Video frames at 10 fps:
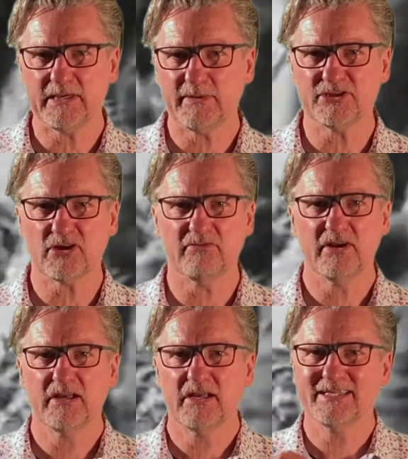image of
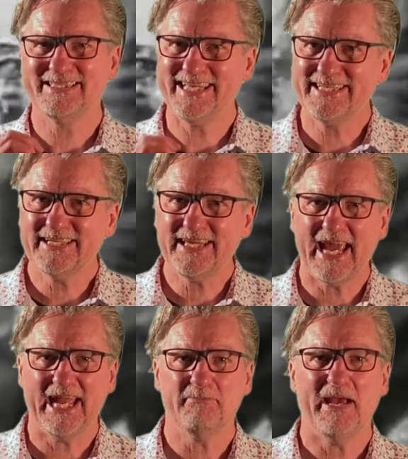dignity
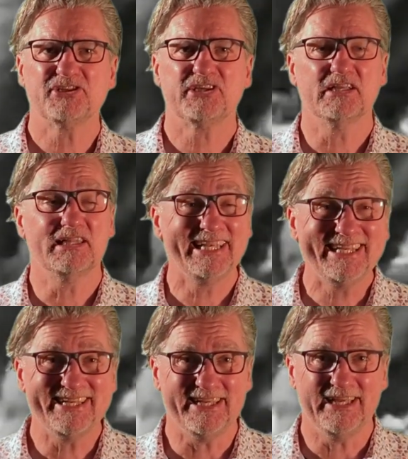and
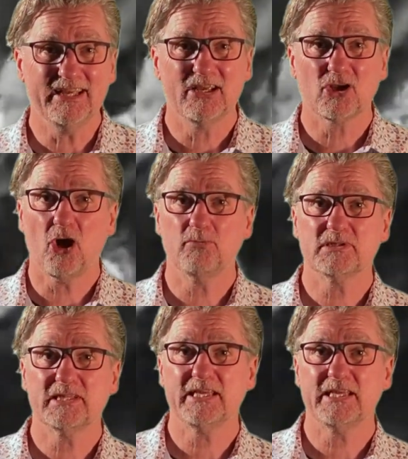masculinity commonly